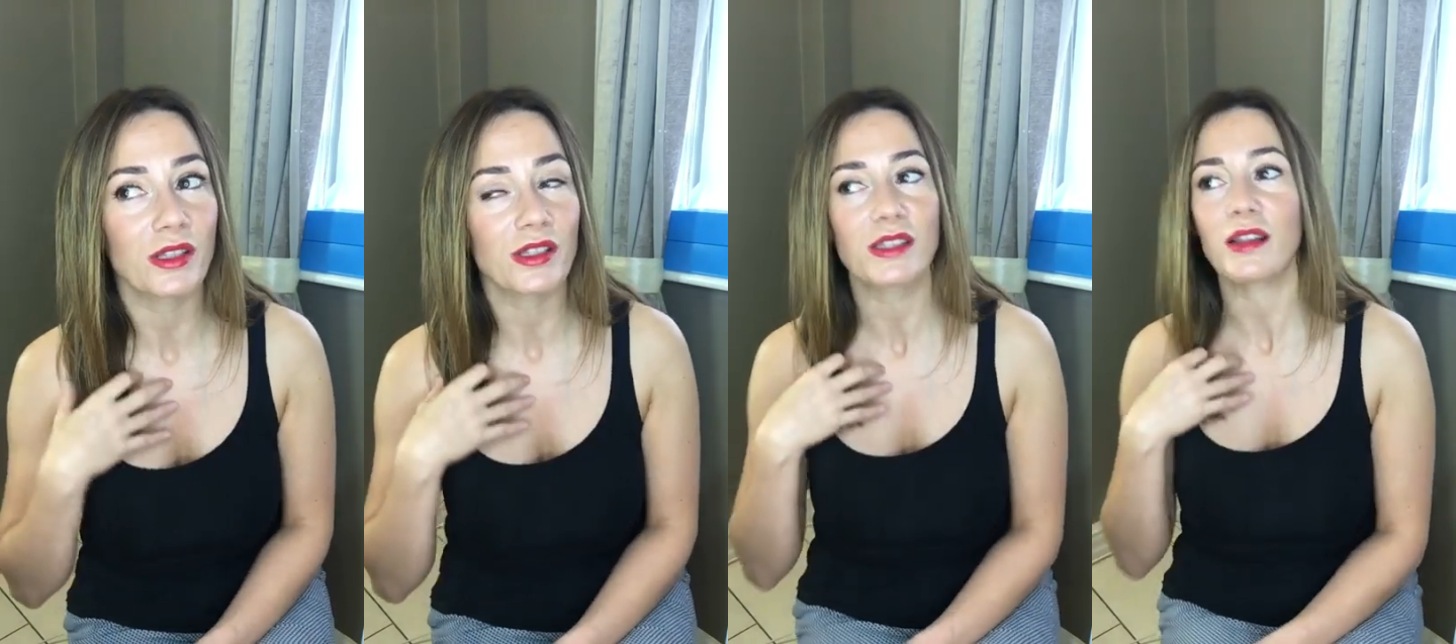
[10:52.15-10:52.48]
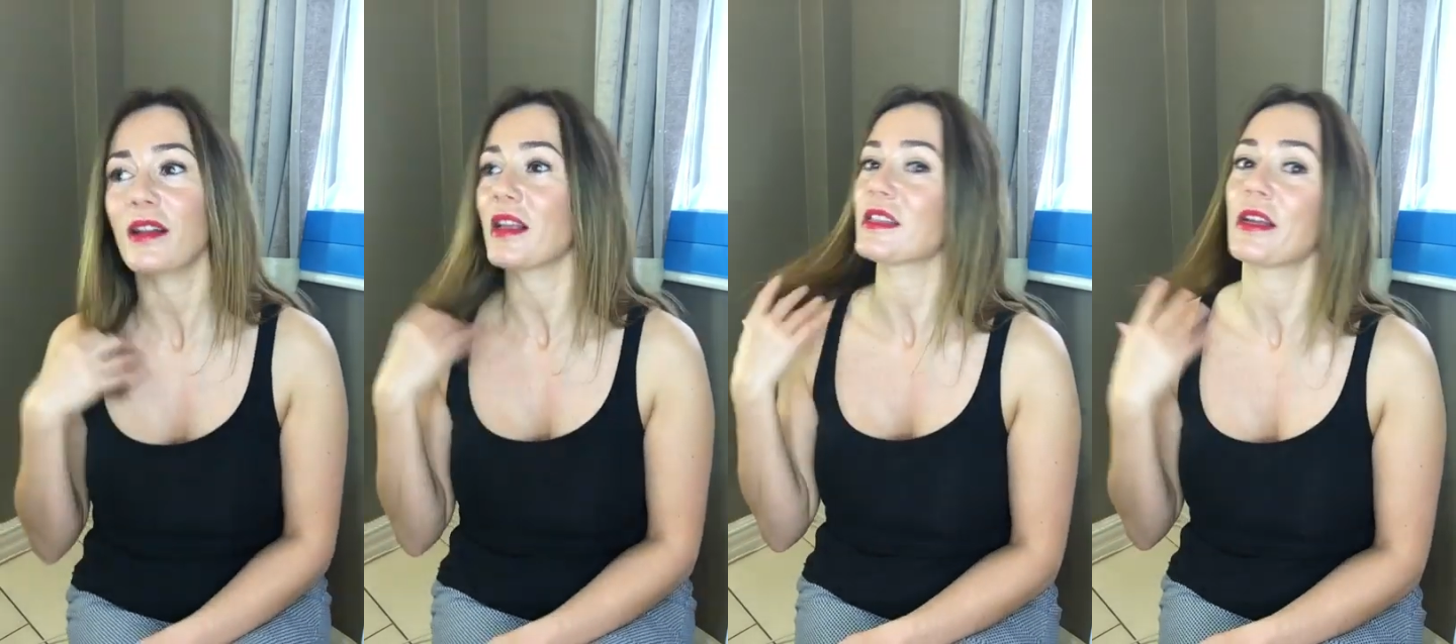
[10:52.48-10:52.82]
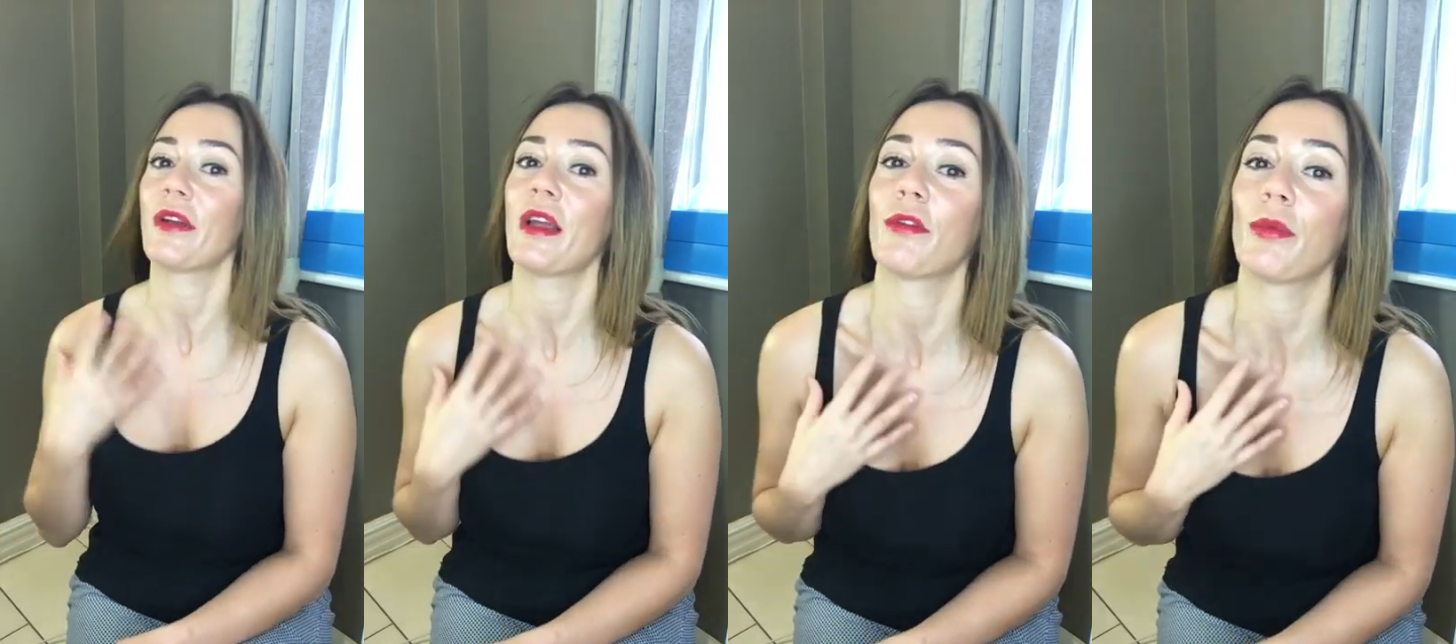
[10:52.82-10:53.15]
It's not necessary
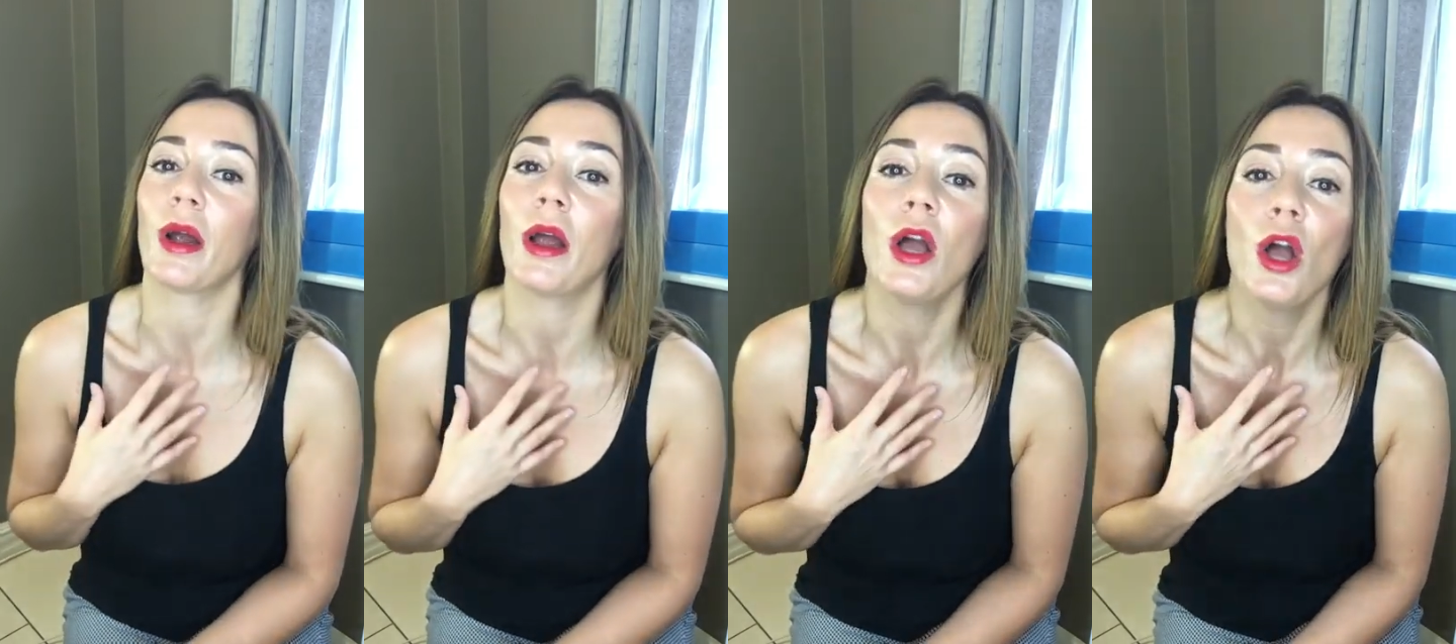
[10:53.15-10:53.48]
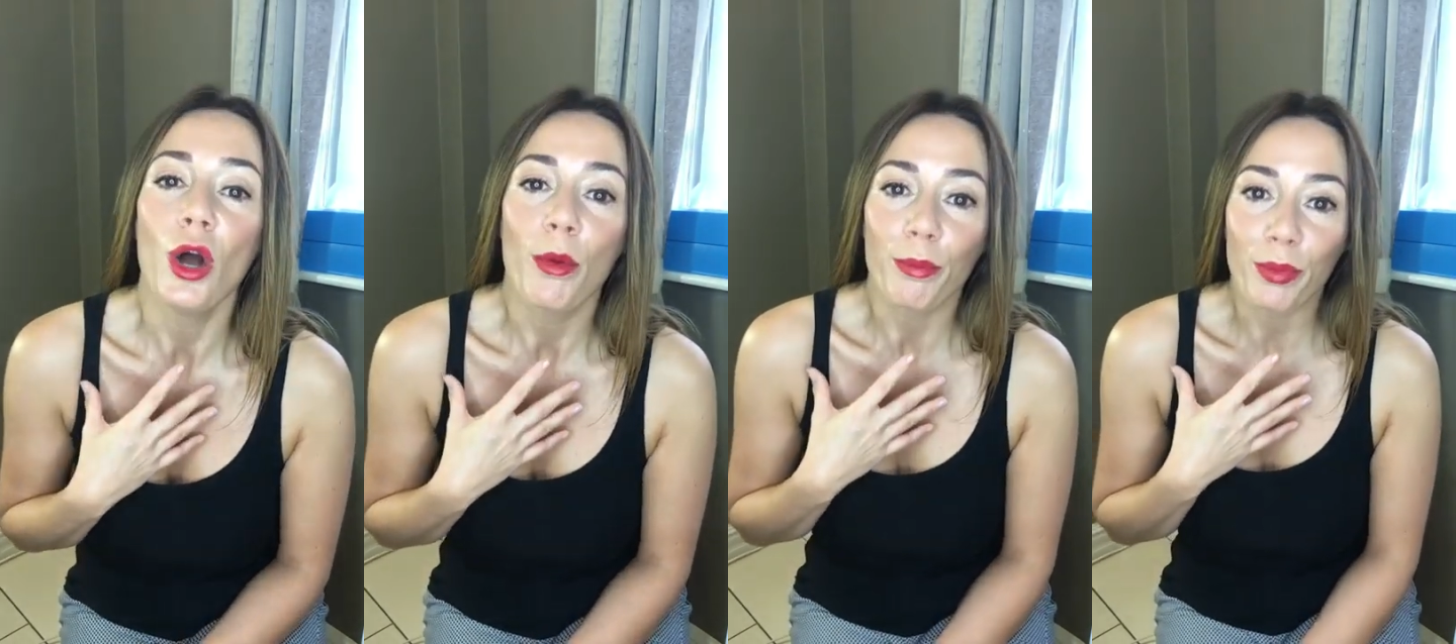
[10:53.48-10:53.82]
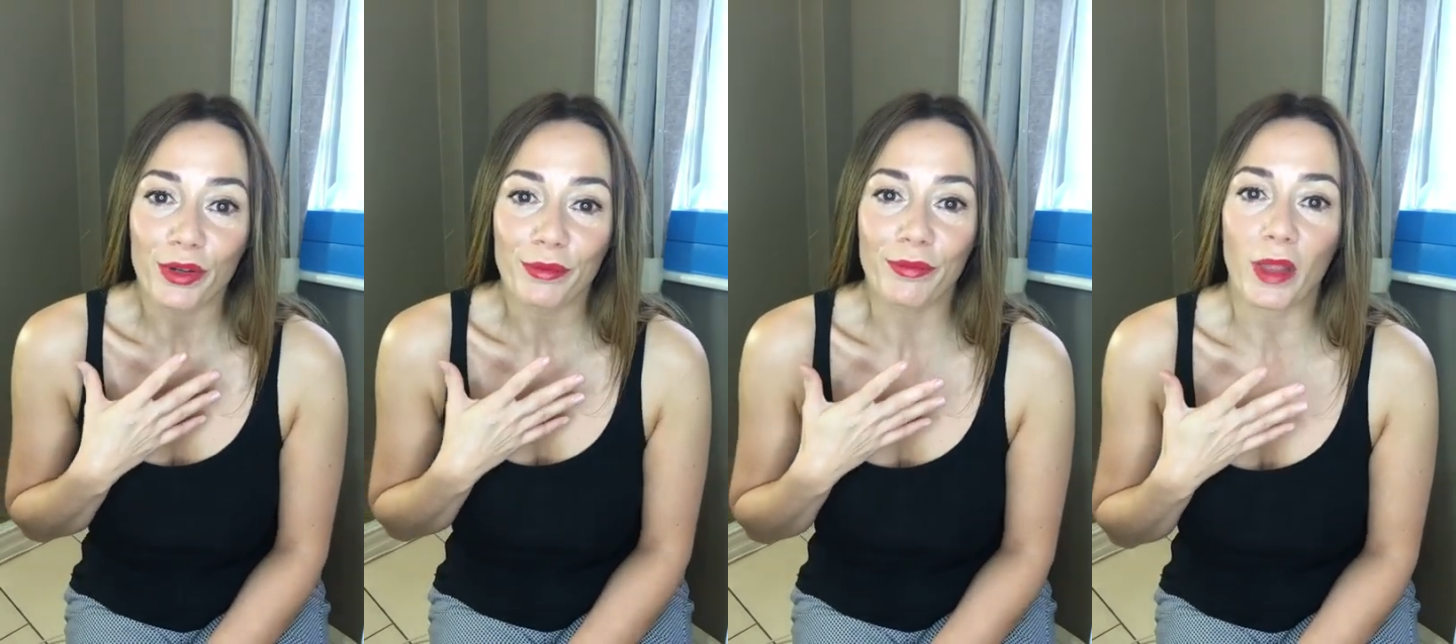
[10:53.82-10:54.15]
everywhere,
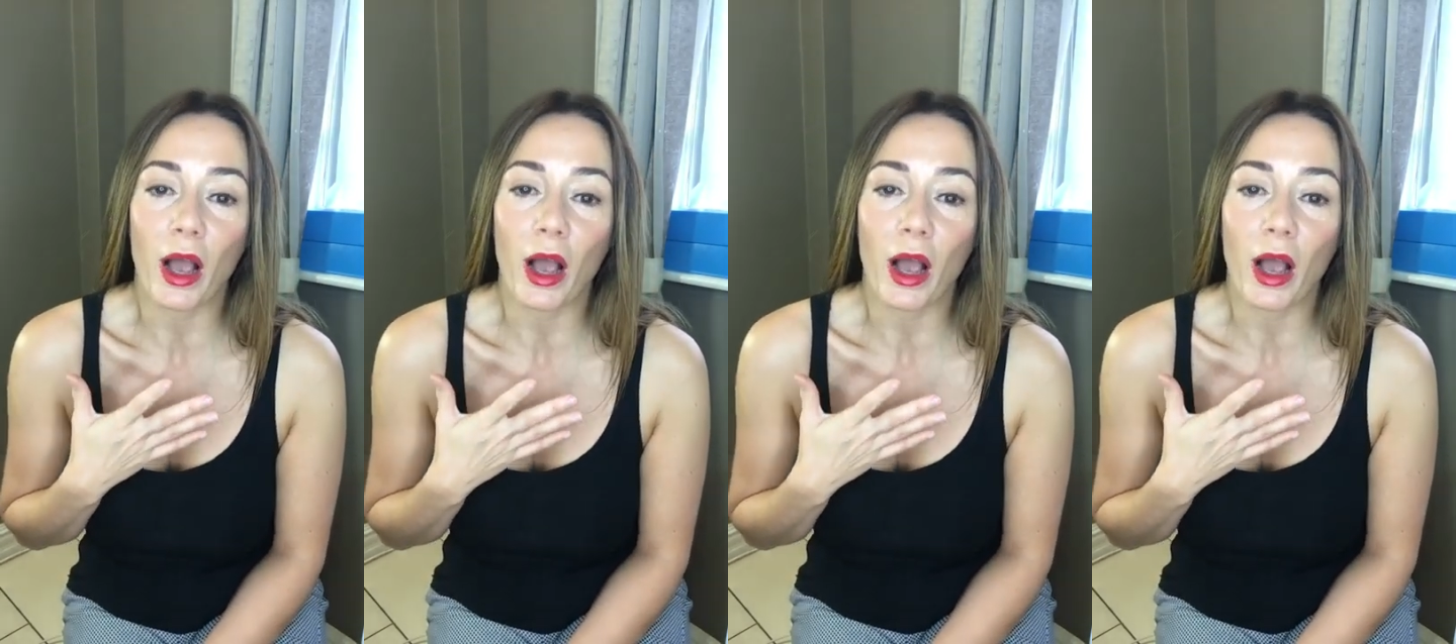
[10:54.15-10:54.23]
but